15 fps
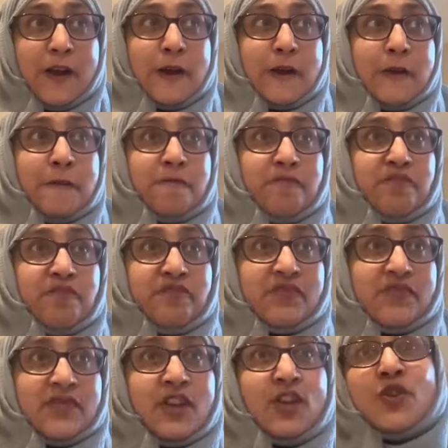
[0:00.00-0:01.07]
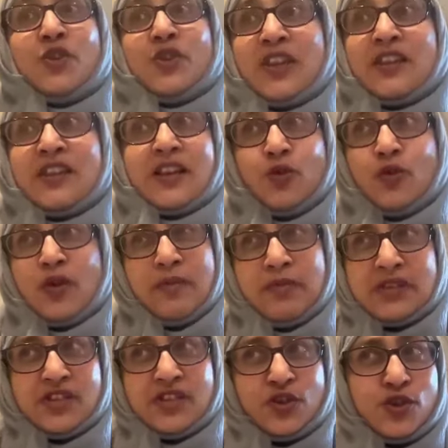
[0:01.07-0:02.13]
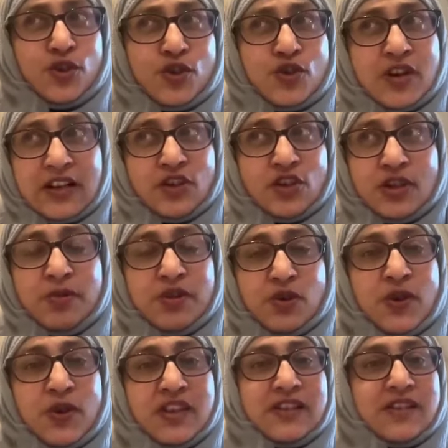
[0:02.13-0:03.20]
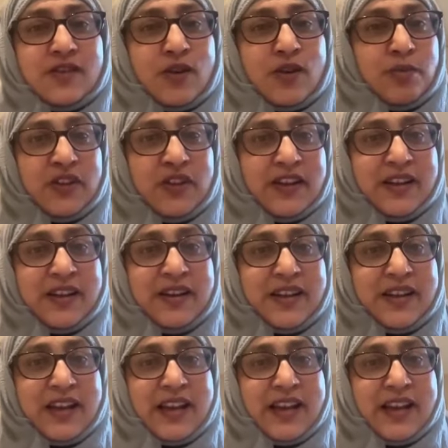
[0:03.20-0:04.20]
you know, you think that, oh, I should not actually be doing this in Ramadan.